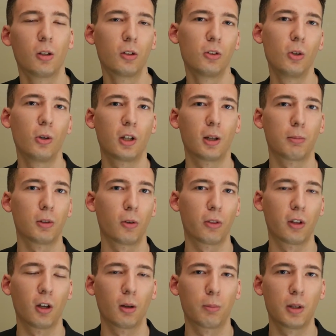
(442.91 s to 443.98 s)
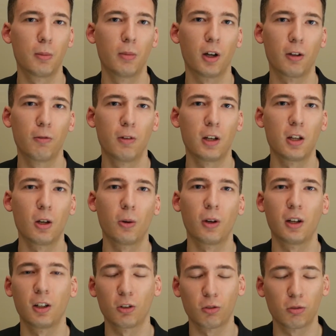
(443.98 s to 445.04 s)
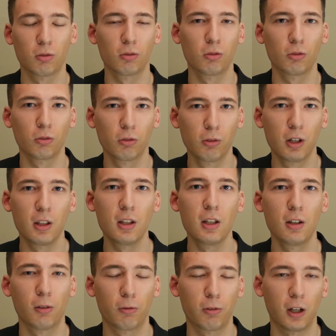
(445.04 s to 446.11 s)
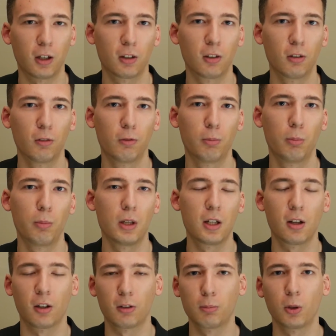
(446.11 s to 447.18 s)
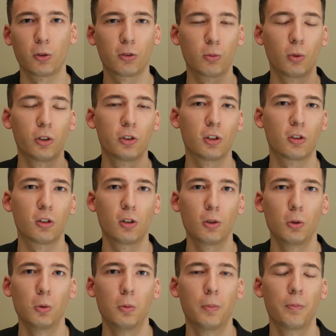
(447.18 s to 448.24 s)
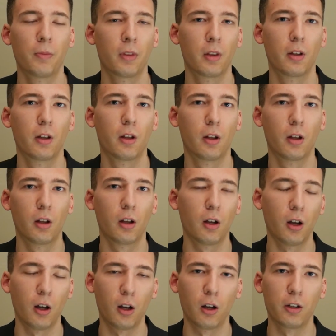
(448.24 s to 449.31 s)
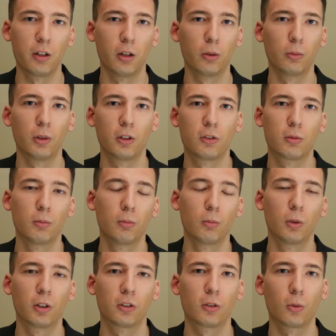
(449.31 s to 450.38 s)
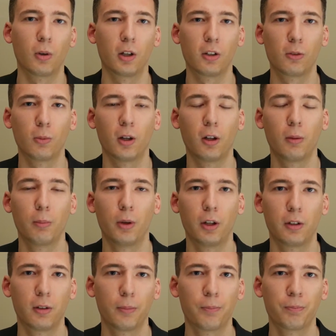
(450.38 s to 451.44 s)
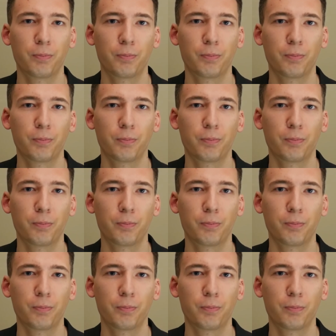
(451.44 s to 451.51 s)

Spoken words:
doing hypnotherapy by video, and it's really effective because most will just do audio, which works quite as well, but